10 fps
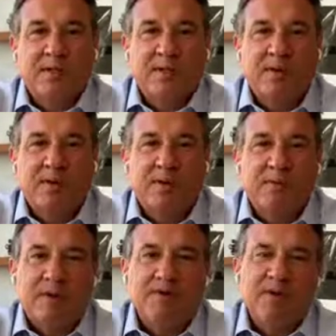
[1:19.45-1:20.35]
But
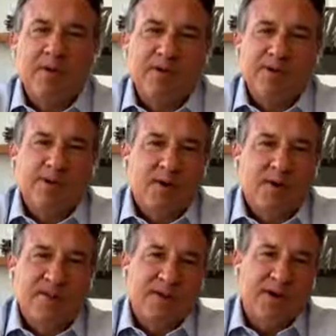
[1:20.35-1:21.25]
a few years ago,
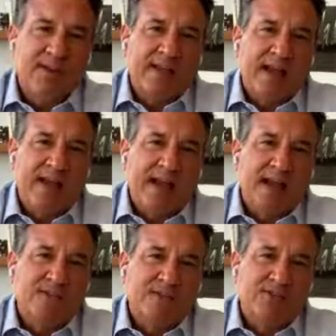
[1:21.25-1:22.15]
we saw that
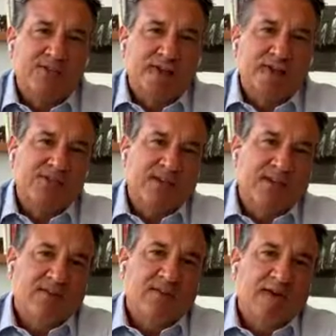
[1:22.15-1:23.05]
access strategy
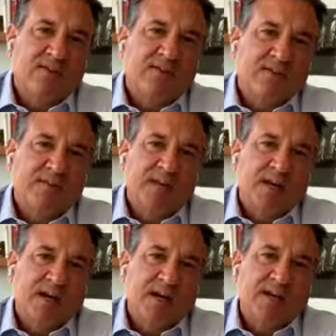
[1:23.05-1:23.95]
evolving
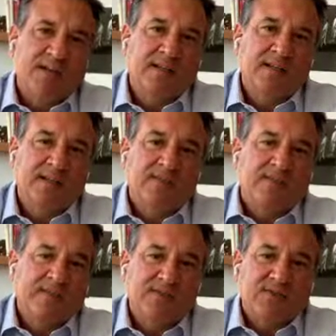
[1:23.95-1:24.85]
beyond the
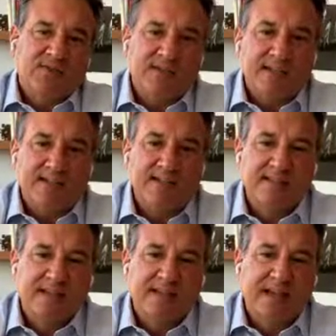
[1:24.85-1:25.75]
physical
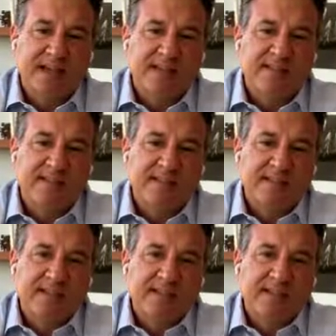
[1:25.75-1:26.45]
sense and